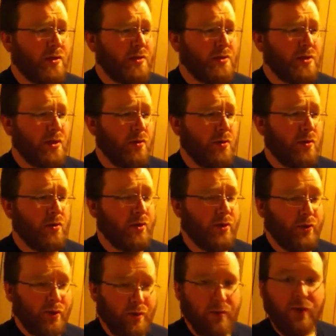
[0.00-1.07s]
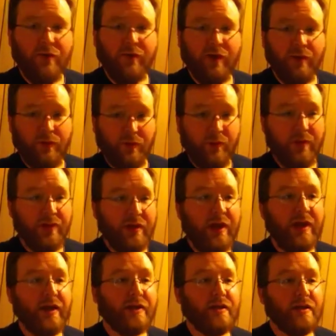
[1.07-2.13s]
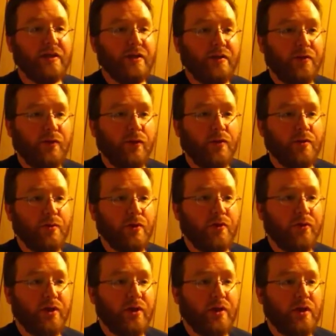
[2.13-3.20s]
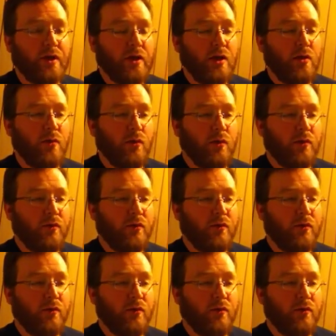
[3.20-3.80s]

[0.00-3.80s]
so the third movie would have been that, and then the fourth movie would